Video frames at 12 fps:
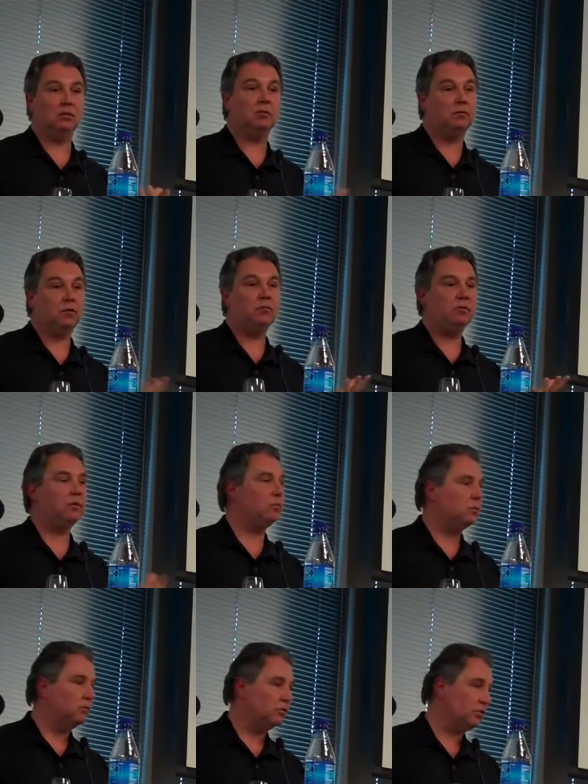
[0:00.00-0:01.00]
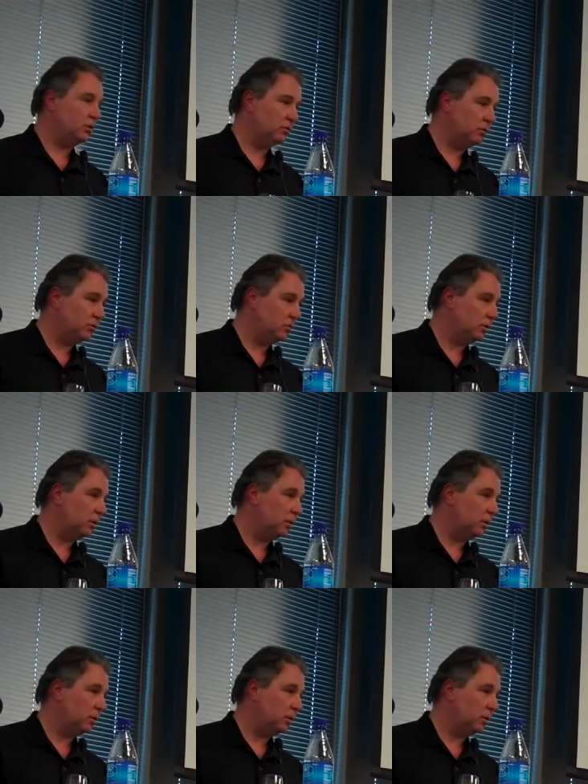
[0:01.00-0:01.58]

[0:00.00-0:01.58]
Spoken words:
It's very typical for Châteauneuf du